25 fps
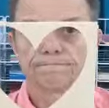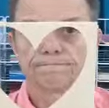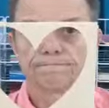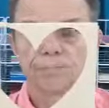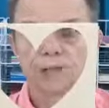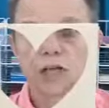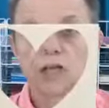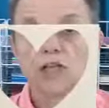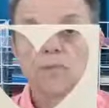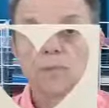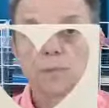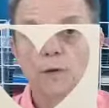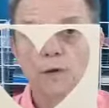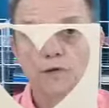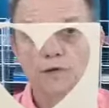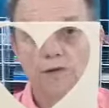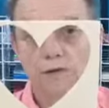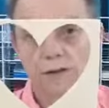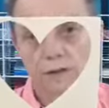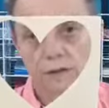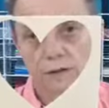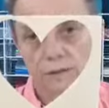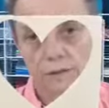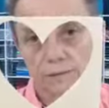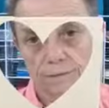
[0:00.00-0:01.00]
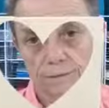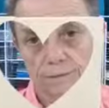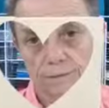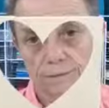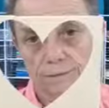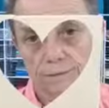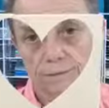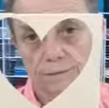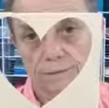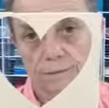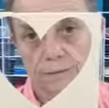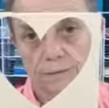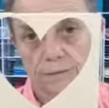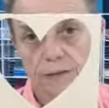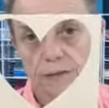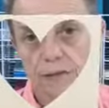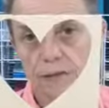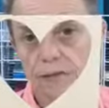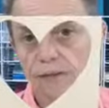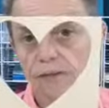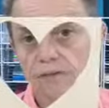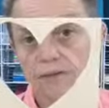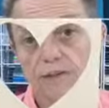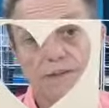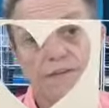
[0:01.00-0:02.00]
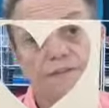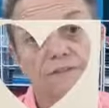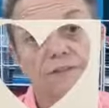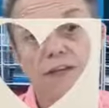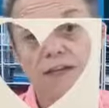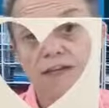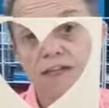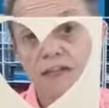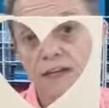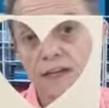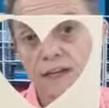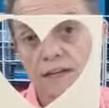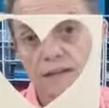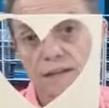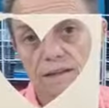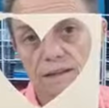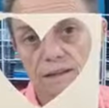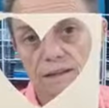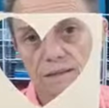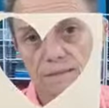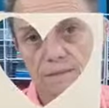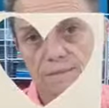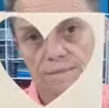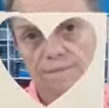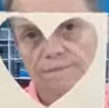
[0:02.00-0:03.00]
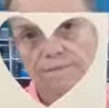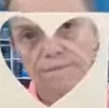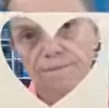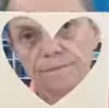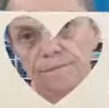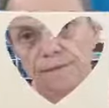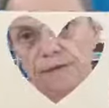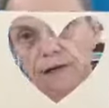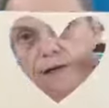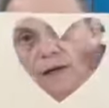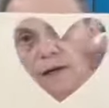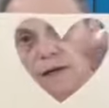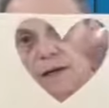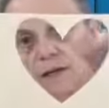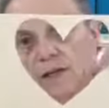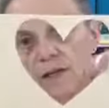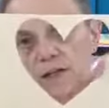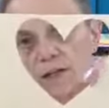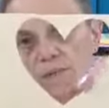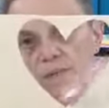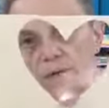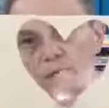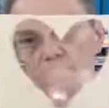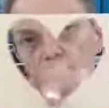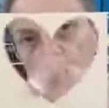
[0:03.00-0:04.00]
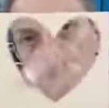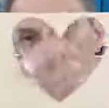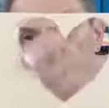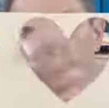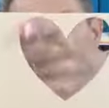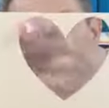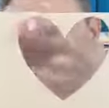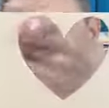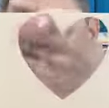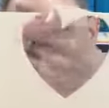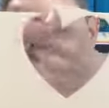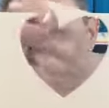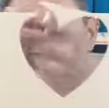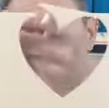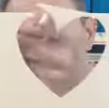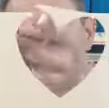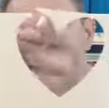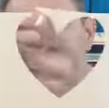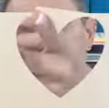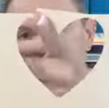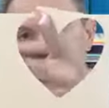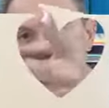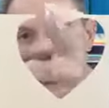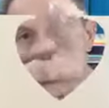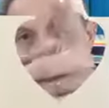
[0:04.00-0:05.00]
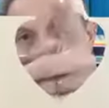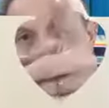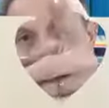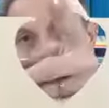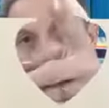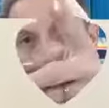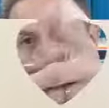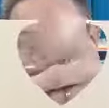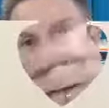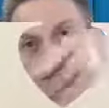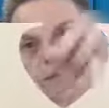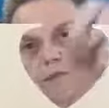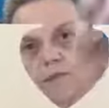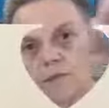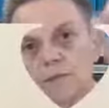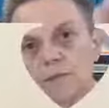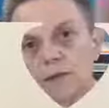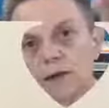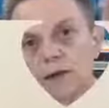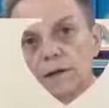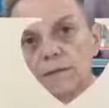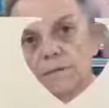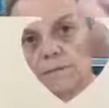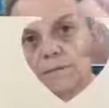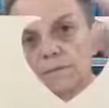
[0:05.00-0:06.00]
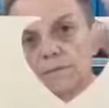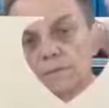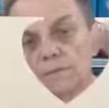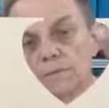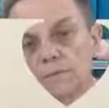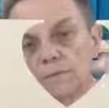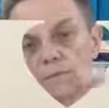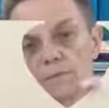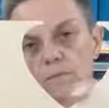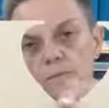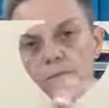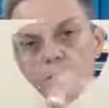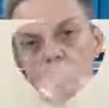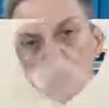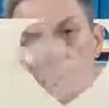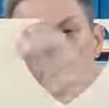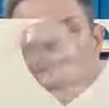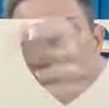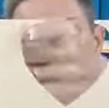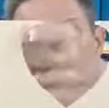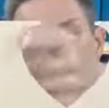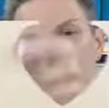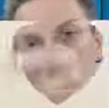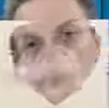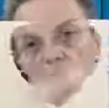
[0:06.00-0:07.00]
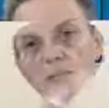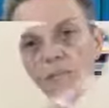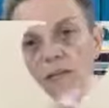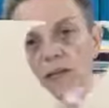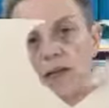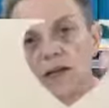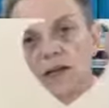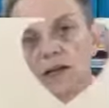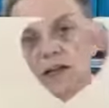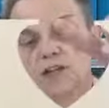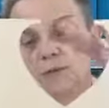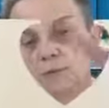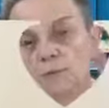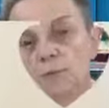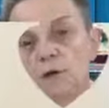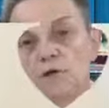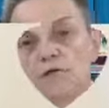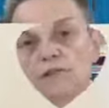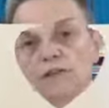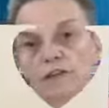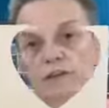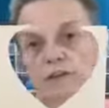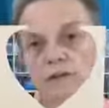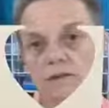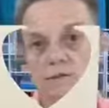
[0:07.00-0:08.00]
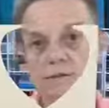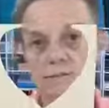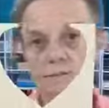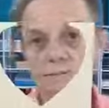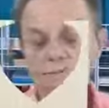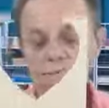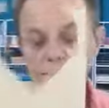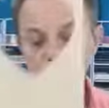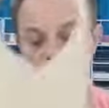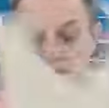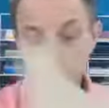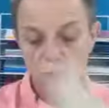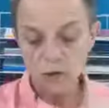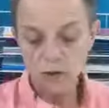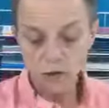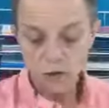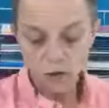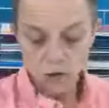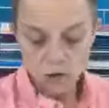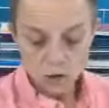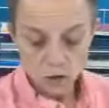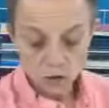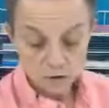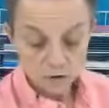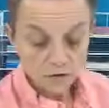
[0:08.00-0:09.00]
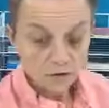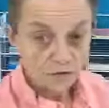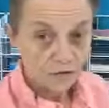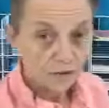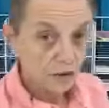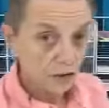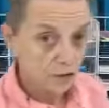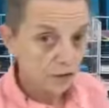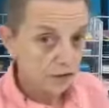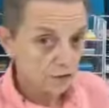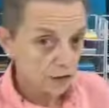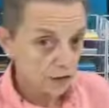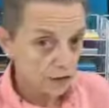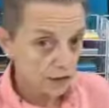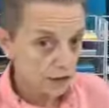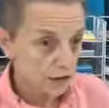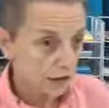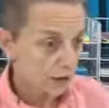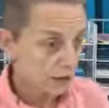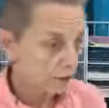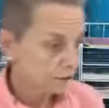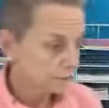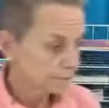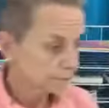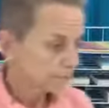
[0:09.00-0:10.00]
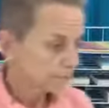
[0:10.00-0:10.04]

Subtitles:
It's perfect. I didn't have to fix anything. It is perfect. Except that. It is perfect. So I was very, very excited.